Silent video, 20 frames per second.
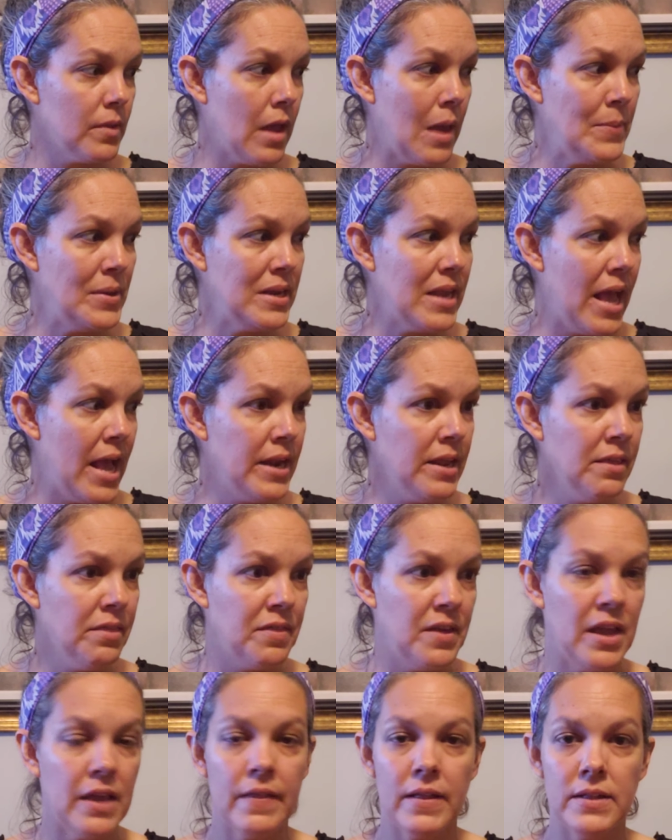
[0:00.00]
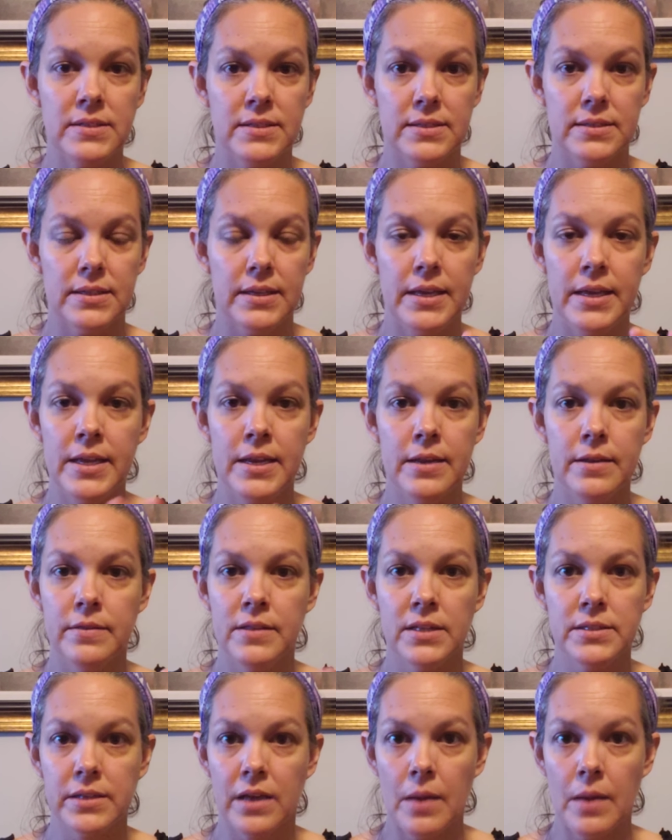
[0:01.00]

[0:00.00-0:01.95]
I mean, anything that's in it, that's